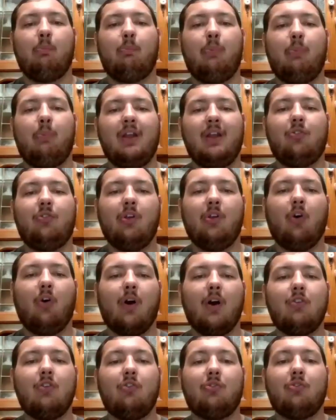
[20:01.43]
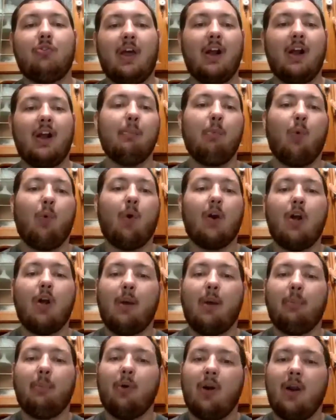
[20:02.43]
but it's the largest airborne
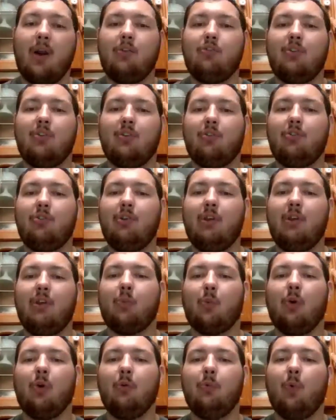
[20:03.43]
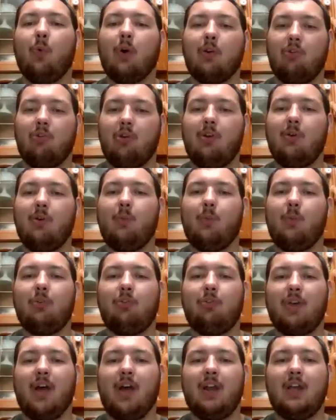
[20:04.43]
operation since World War II, which
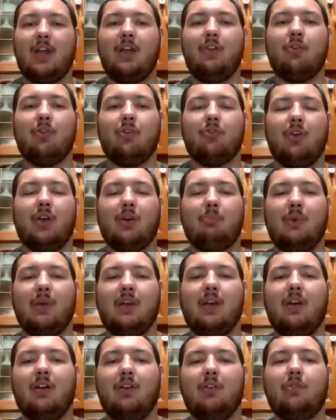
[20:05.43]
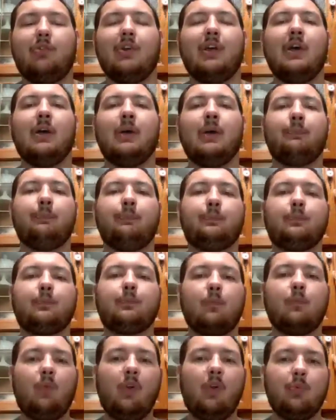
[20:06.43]
is kind of interesting because
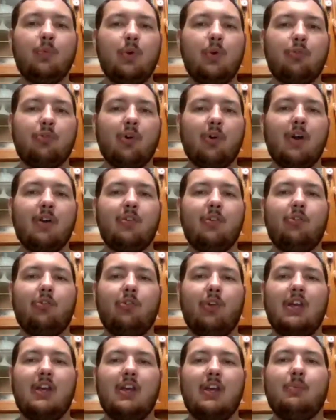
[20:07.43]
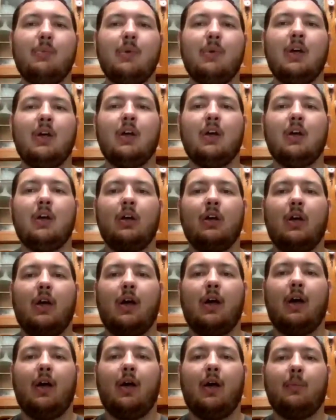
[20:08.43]
you start to see
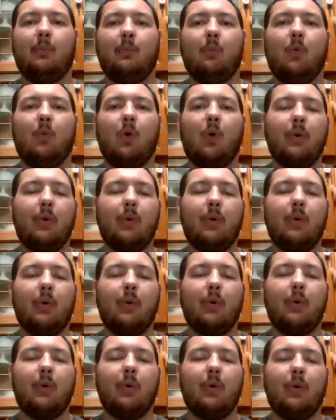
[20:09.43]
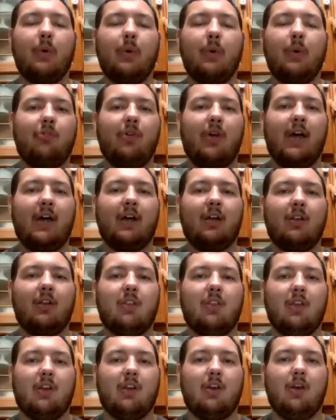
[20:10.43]
what we refer to as like
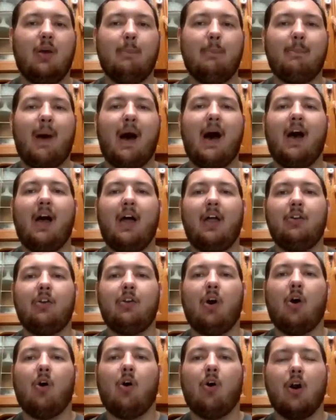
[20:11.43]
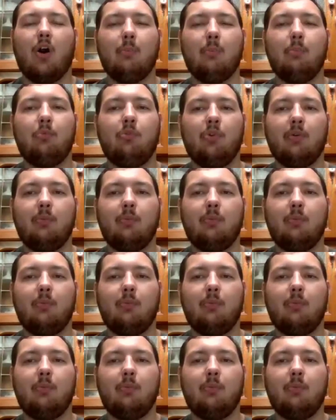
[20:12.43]
the combined arms